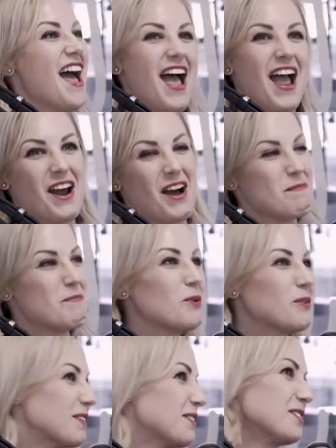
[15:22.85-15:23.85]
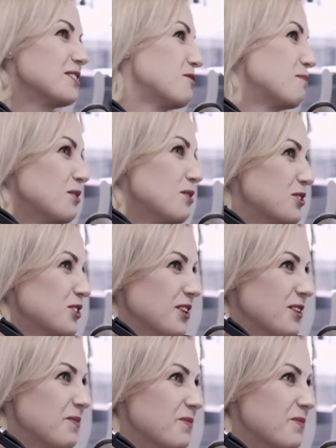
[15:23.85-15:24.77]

and I bought the distribution.